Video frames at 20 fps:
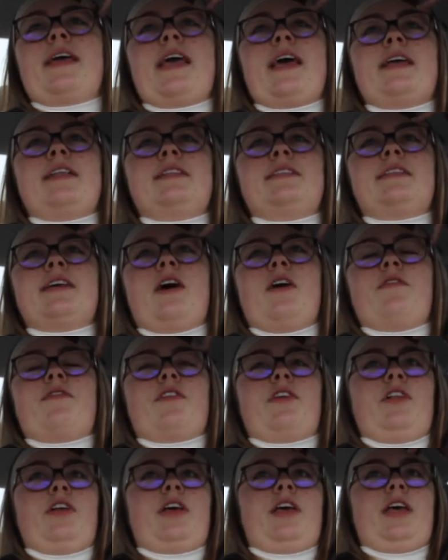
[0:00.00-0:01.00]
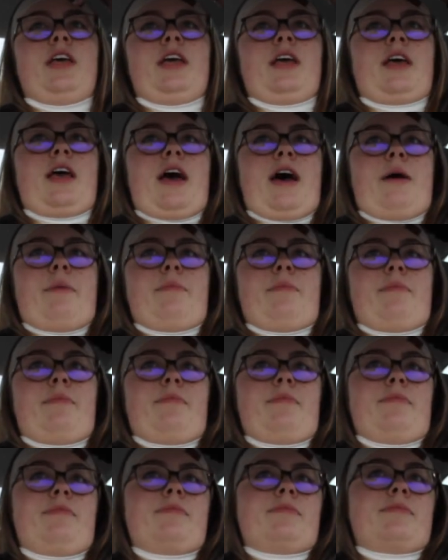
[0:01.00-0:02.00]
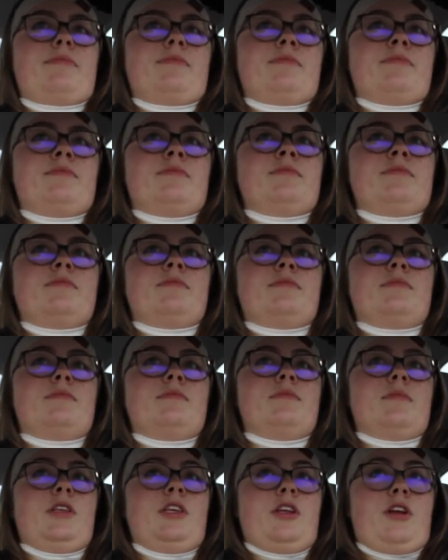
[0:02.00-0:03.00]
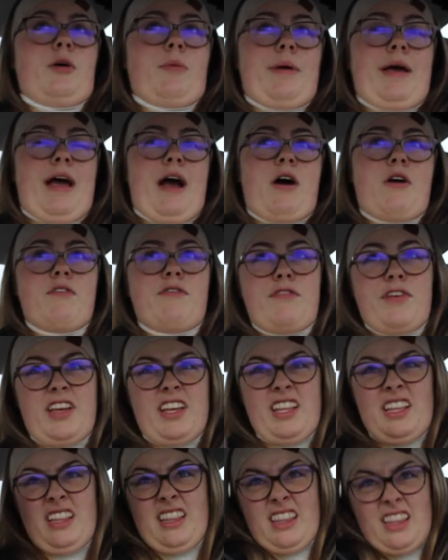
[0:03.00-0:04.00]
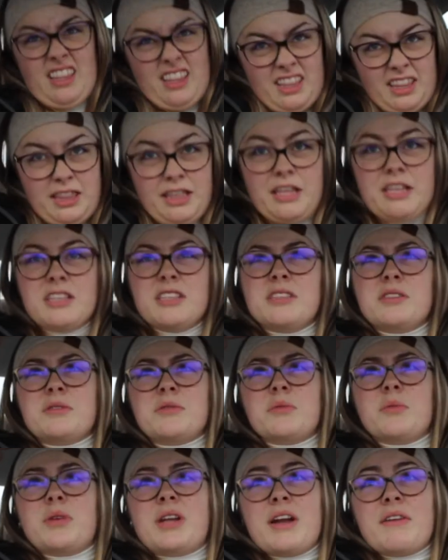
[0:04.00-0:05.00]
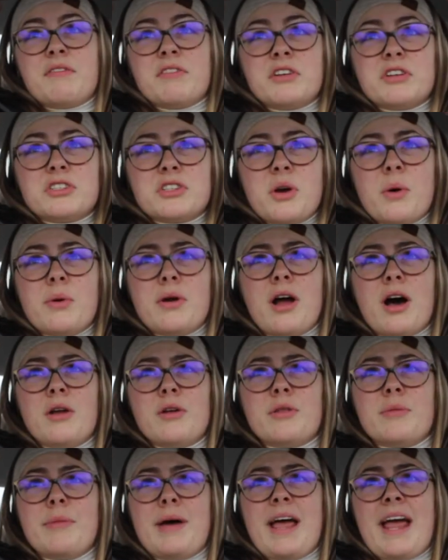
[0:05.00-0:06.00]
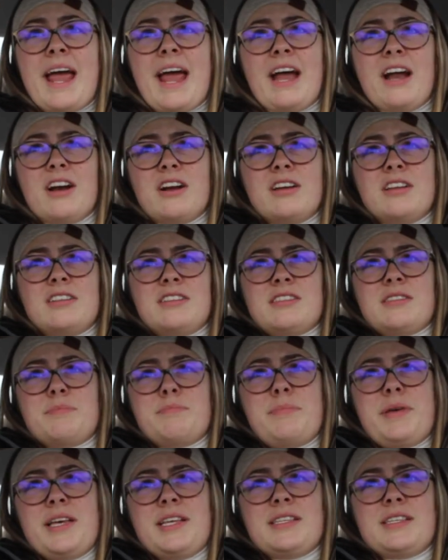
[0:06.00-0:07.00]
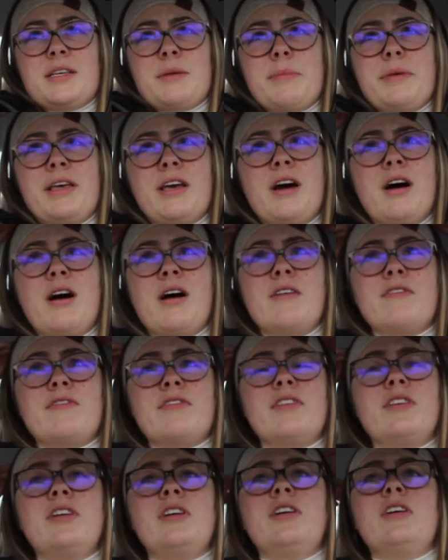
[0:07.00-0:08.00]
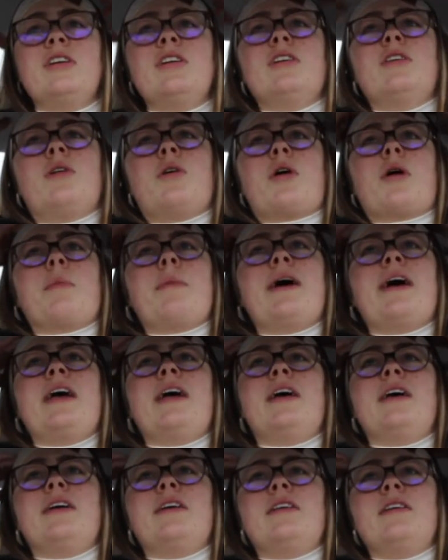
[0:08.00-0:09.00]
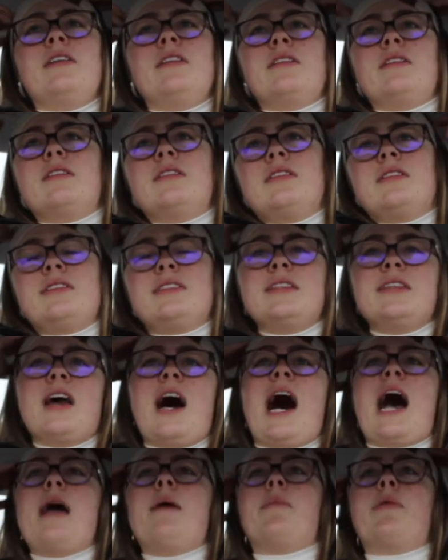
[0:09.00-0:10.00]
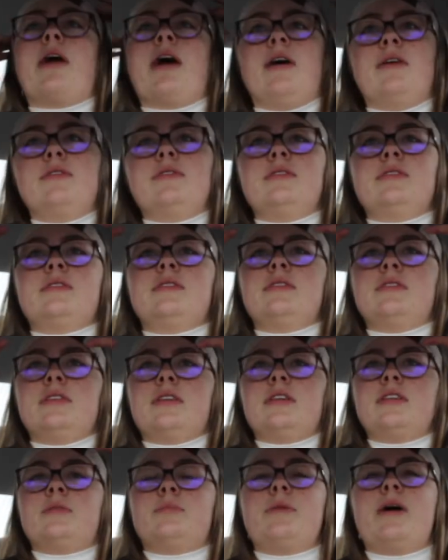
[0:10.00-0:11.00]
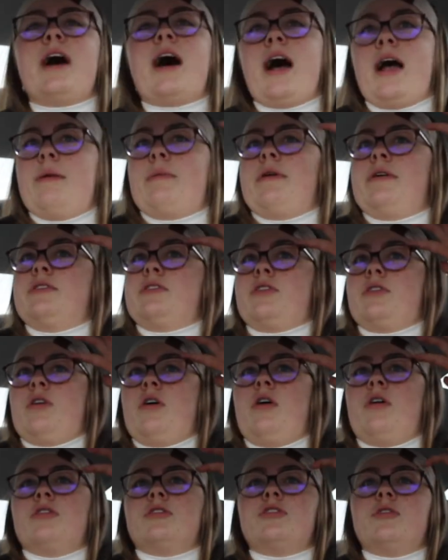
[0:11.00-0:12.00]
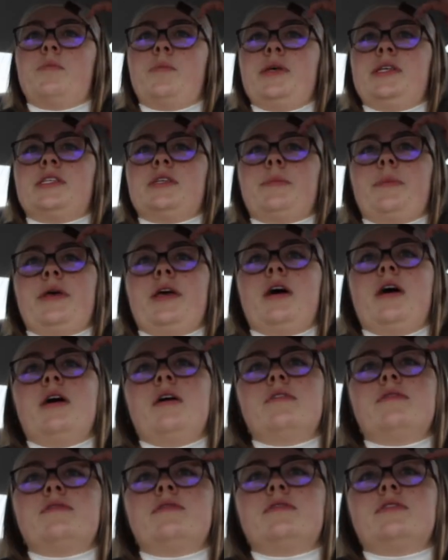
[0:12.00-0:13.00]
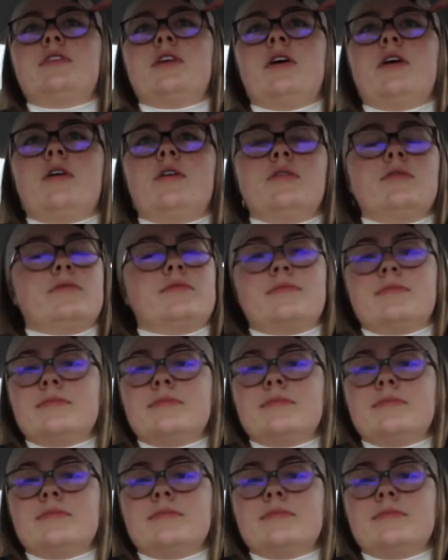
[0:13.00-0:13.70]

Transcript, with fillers: can't tell if they're looking at you know, my outfit, these, whatever is going on with my hair, it's pissing me off. Or my eyebrows, because my eyebrows are also pissing me off. So,